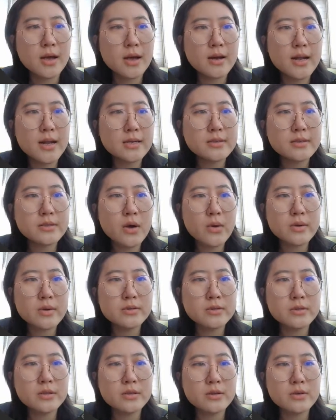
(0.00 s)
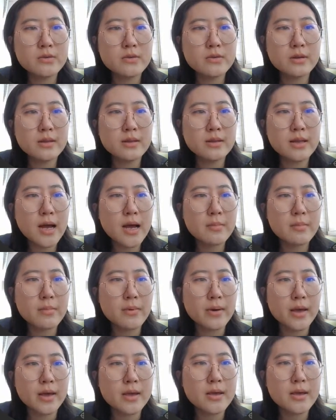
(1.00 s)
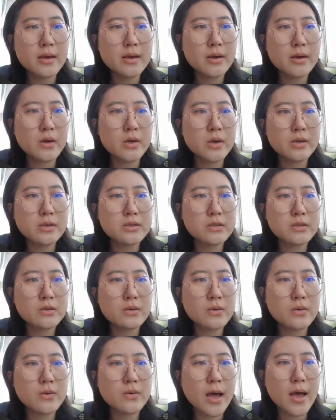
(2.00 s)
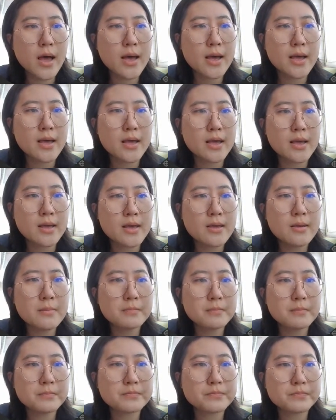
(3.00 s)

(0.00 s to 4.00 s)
Let's go into the library, go into a